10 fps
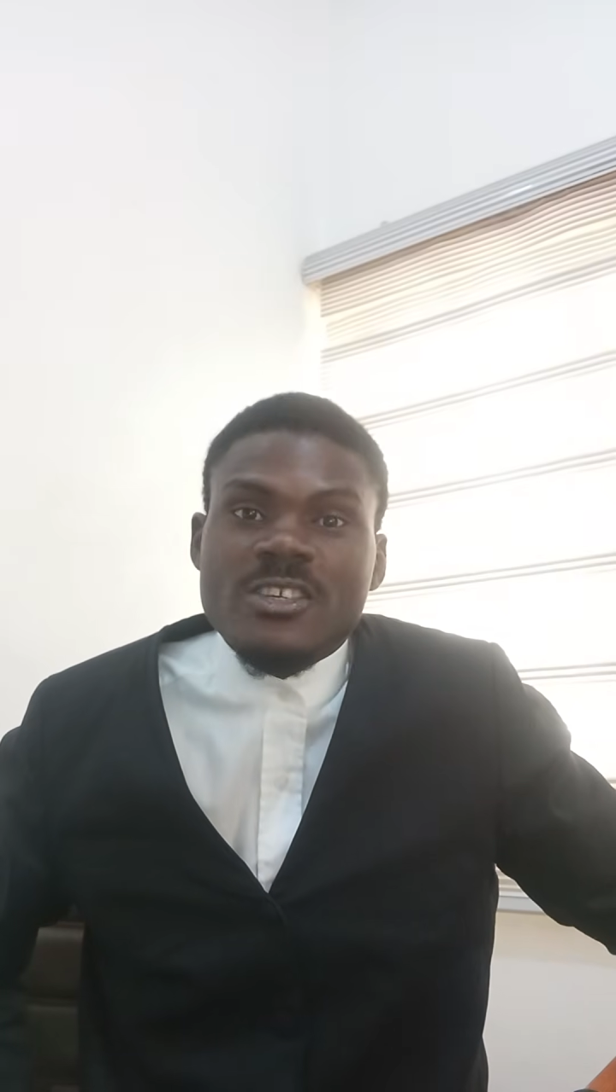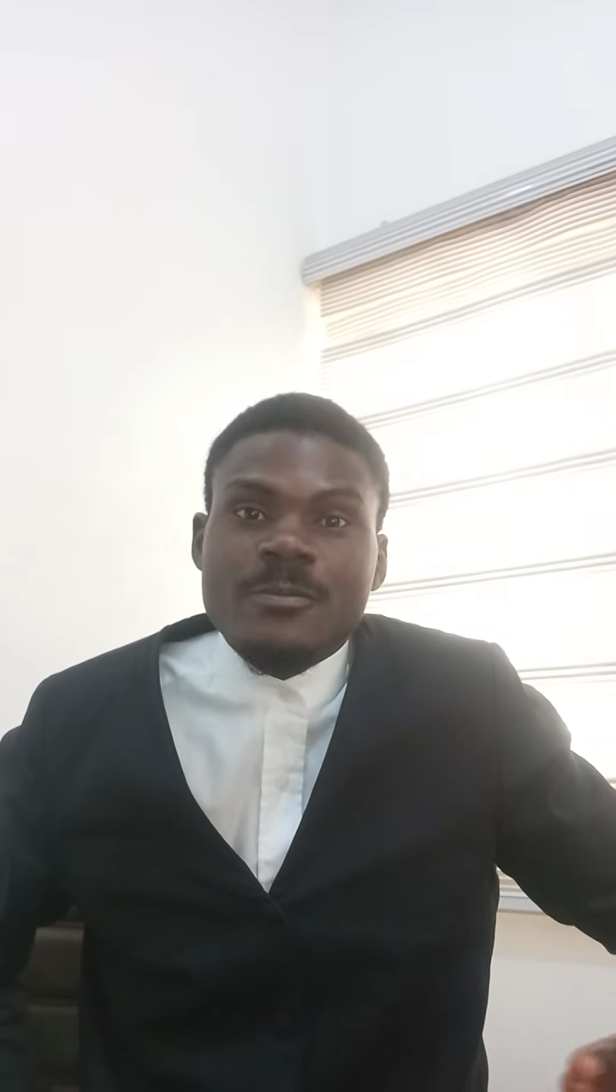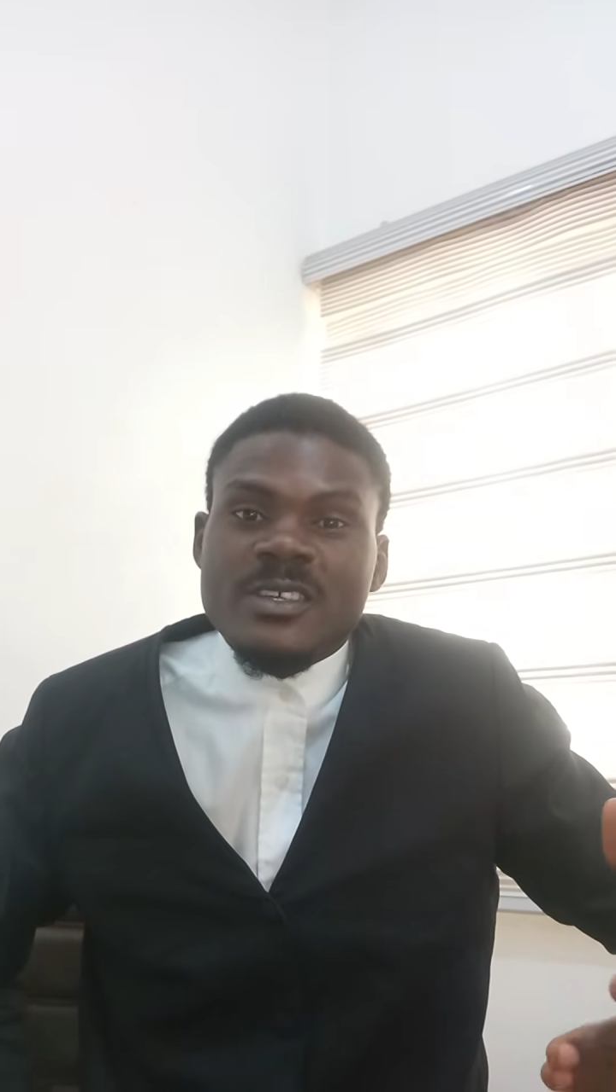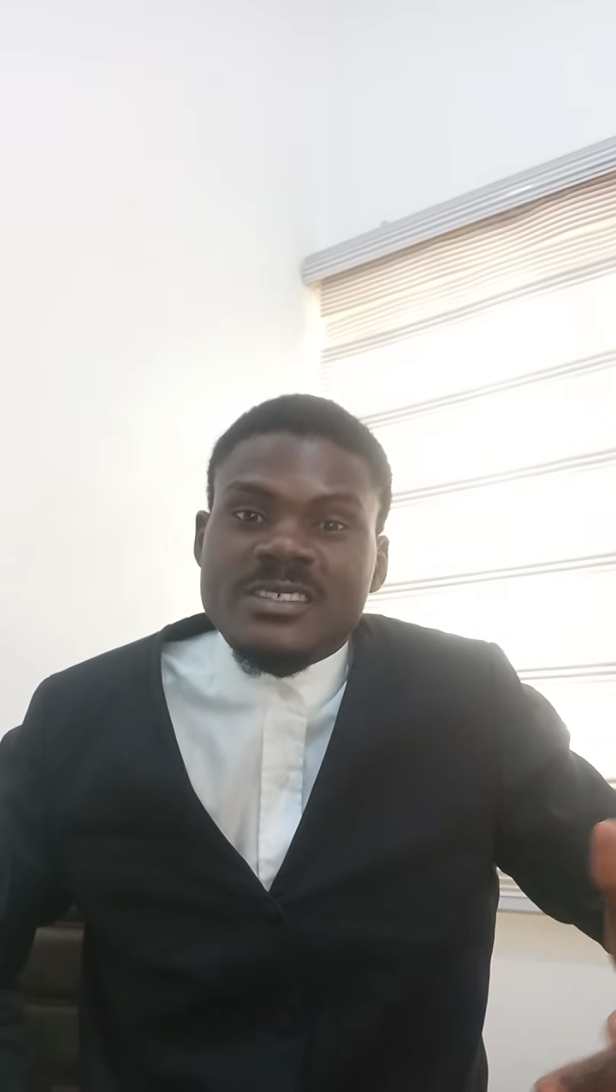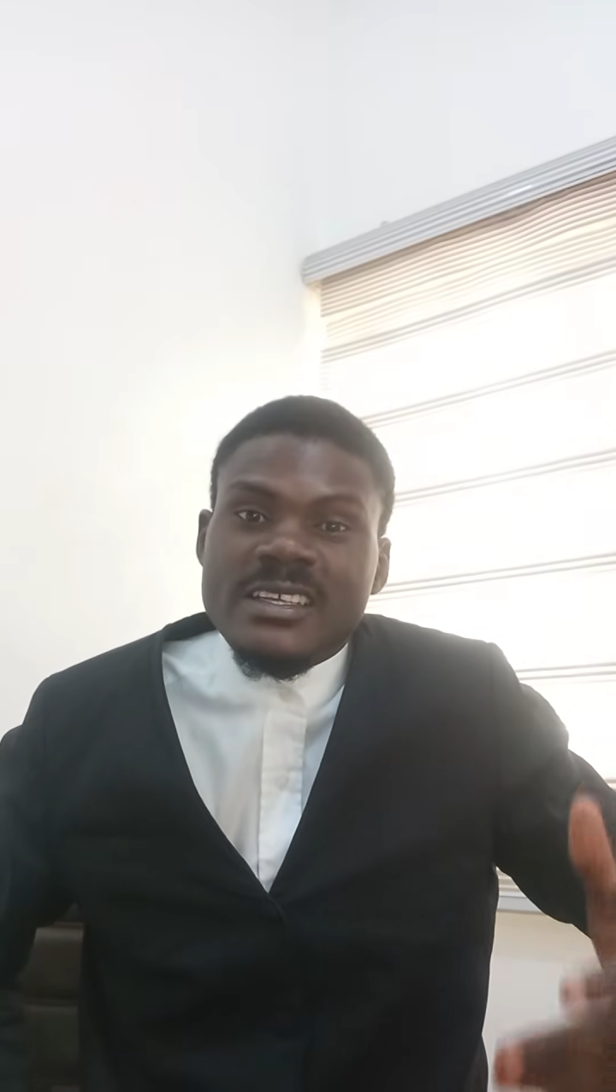in
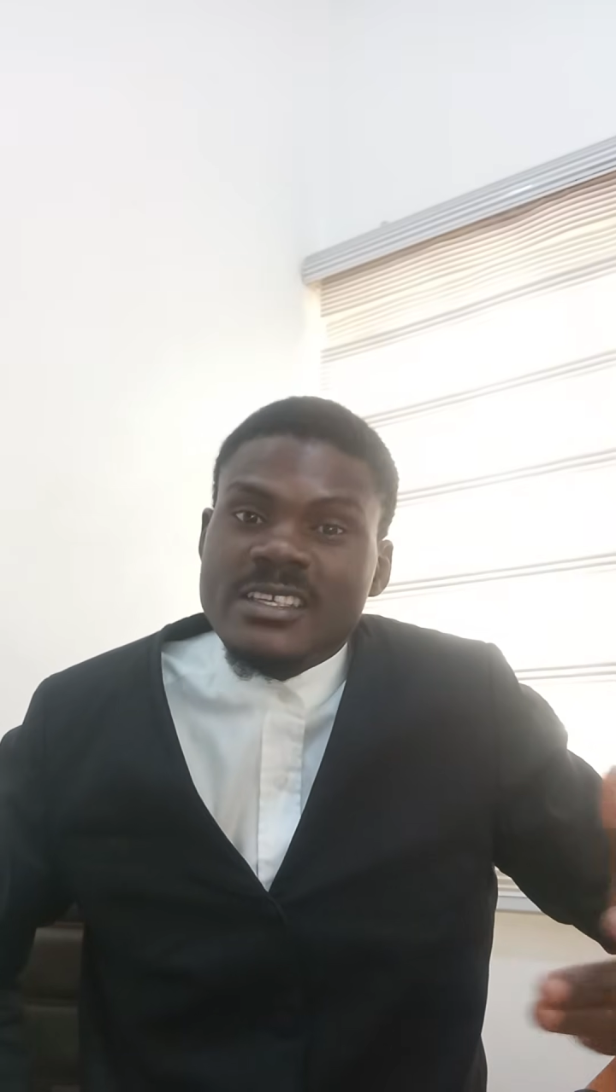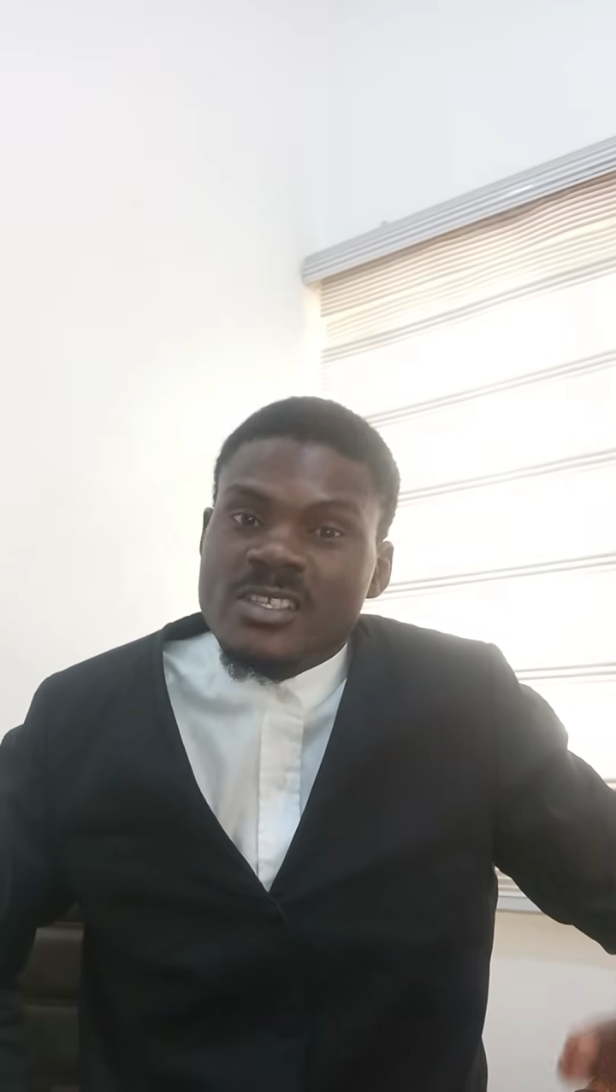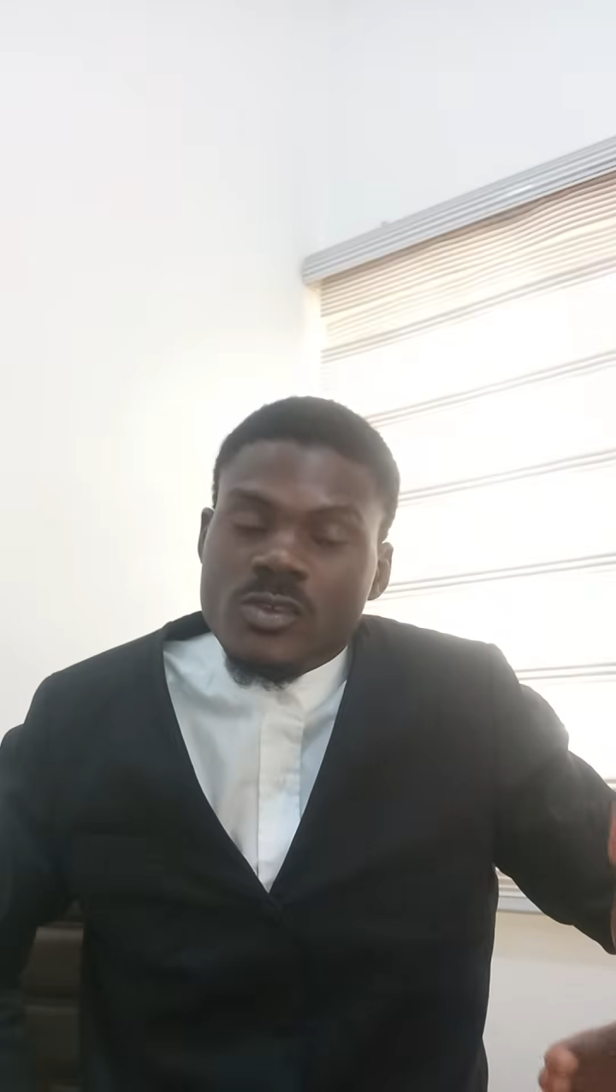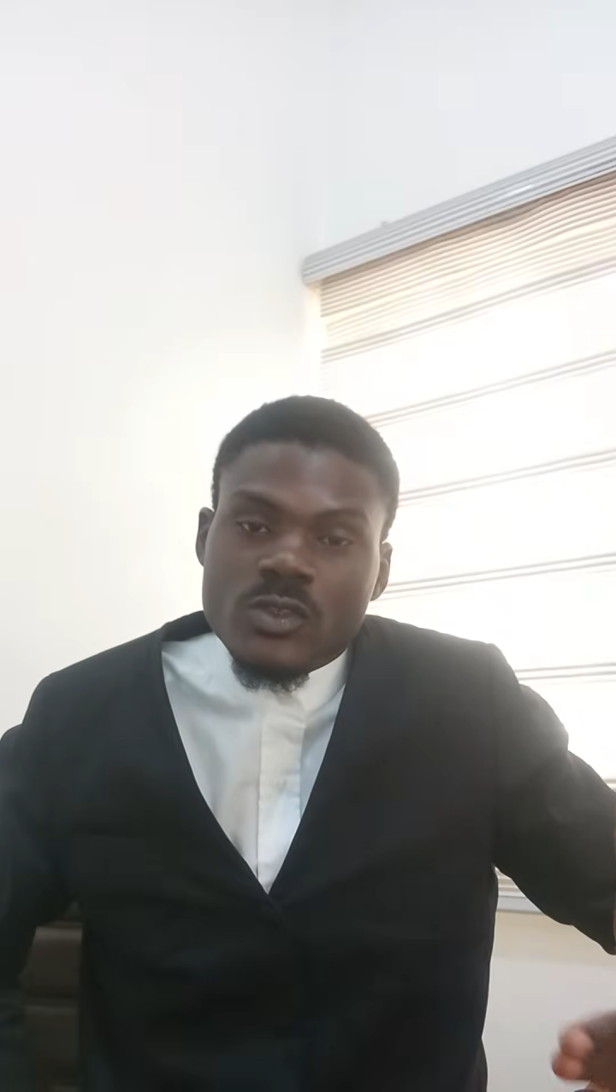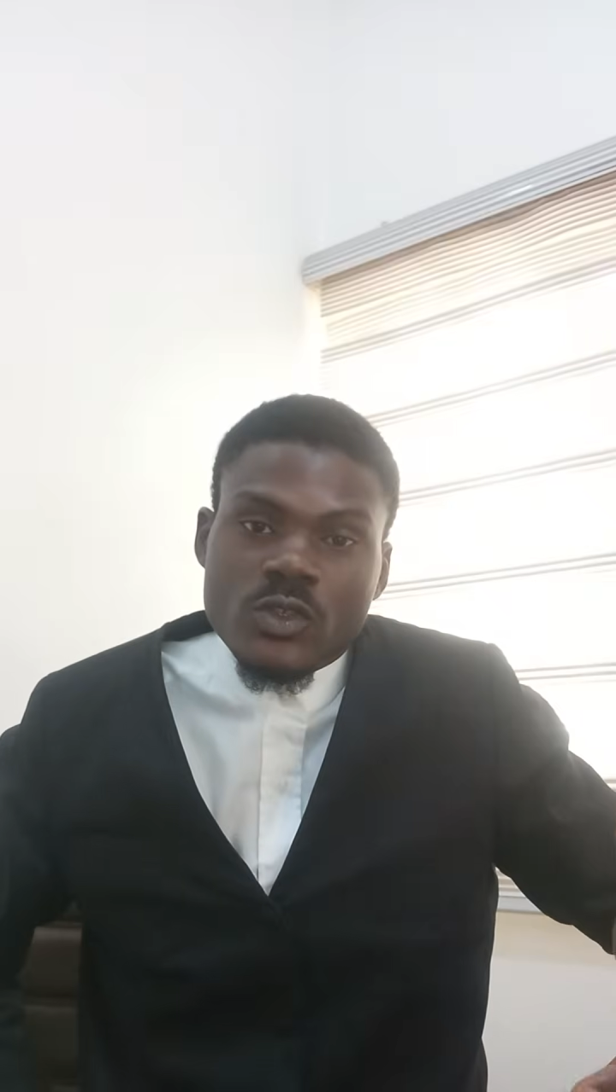
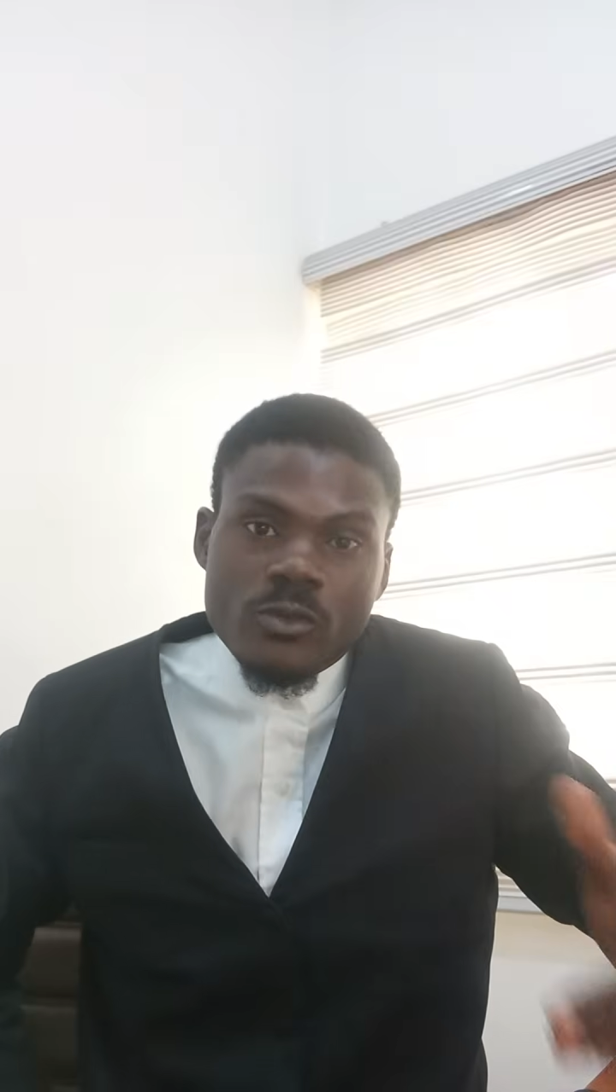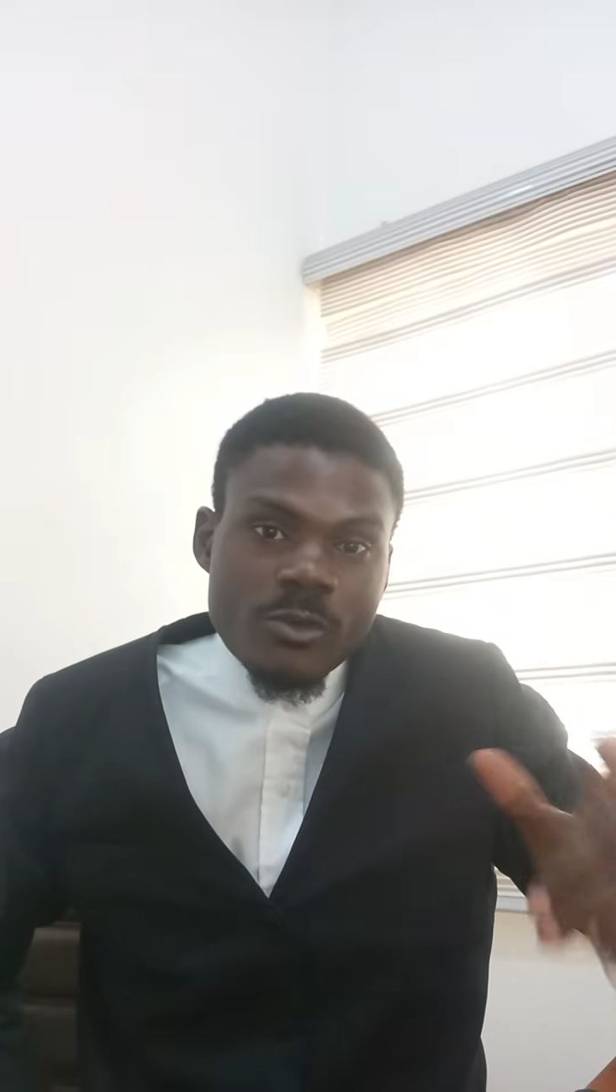personality or so.